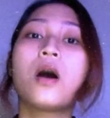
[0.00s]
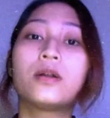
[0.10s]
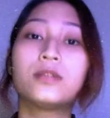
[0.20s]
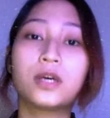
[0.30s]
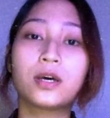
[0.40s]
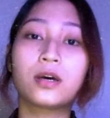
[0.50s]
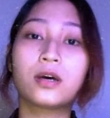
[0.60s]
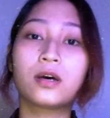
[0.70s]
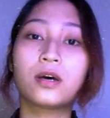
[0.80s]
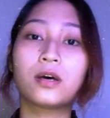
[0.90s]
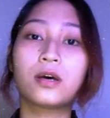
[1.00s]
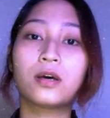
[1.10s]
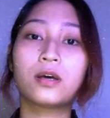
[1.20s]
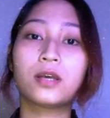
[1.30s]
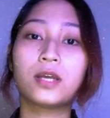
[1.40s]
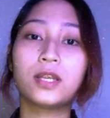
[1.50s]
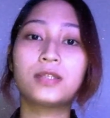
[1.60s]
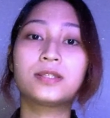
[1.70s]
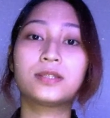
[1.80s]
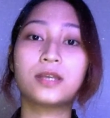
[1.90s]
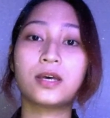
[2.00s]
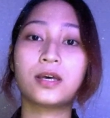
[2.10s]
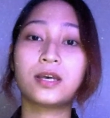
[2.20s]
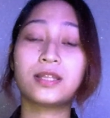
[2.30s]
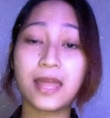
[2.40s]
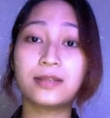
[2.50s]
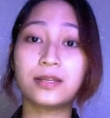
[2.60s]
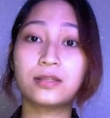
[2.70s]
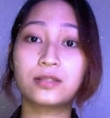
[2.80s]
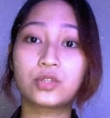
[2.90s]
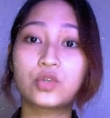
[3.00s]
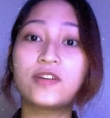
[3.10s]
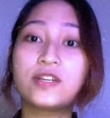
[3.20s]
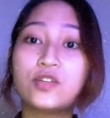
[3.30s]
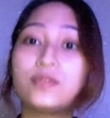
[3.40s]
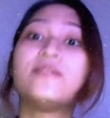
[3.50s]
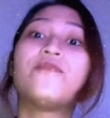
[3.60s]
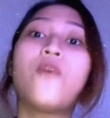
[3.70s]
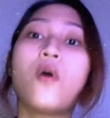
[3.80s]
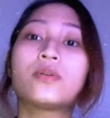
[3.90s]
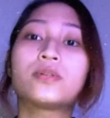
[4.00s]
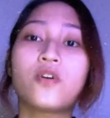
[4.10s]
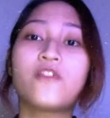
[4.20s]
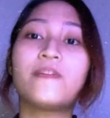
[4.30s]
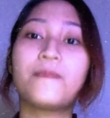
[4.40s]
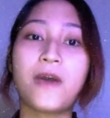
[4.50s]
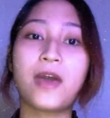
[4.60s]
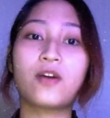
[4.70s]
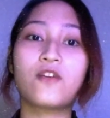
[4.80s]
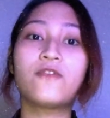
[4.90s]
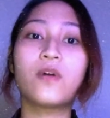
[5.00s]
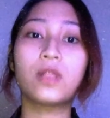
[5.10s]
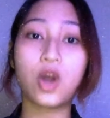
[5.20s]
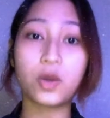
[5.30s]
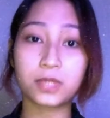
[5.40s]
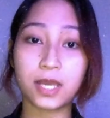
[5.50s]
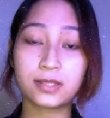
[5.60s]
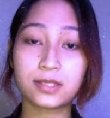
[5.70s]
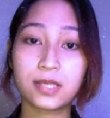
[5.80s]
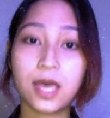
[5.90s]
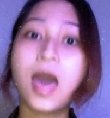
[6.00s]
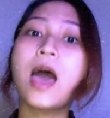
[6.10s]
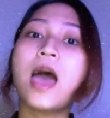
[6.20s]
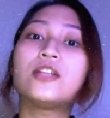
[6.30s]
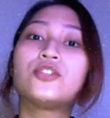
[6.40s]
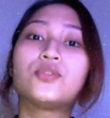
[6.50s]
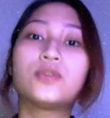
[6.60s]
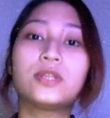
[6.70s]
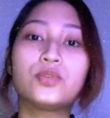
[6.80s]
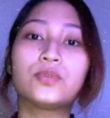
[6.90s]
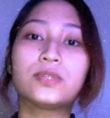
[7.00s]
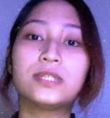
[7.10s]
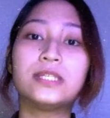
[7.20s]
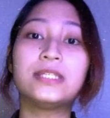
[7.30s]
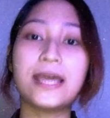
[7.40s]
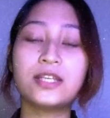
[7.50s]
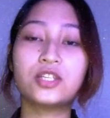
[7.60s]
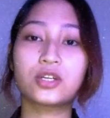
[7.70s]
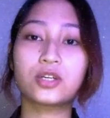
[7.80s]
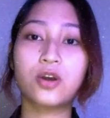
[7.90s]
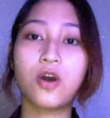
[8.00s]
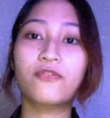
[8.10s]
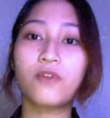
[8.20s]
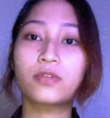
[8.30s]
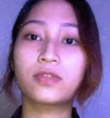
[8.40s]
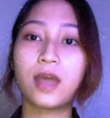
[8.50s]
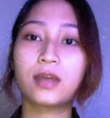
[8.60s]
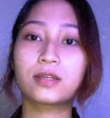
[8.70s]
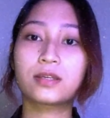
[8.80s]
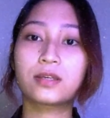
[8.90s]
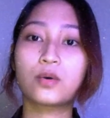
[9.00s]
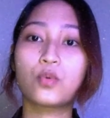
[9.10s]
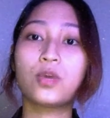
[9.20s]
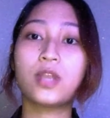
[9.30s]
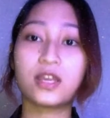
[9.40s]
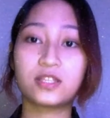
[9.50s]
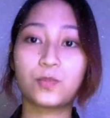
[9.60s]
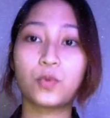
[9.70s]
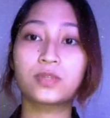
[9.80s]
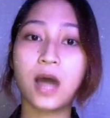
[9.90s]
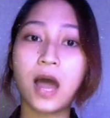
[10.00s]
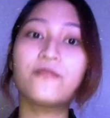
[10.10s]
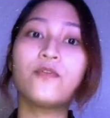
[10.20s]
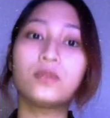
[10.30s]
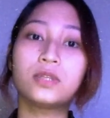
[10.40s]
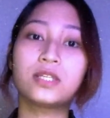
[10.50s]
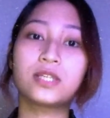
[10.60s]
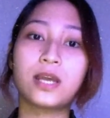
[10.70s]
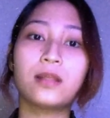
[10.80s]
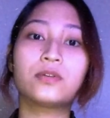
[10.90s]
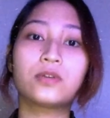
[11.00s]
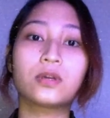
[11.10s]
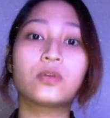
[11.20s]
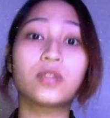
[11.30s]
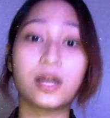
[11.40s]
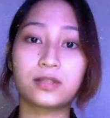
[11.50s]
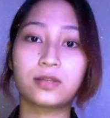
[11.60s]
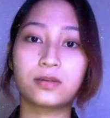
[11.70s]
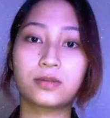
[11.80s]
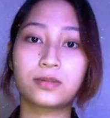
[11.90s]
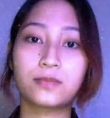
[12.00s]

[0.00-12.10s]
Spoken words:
it is intended to reduce the force of impact of falling objects and to reduce the danger of contact with exposed high voltage electrical conductors.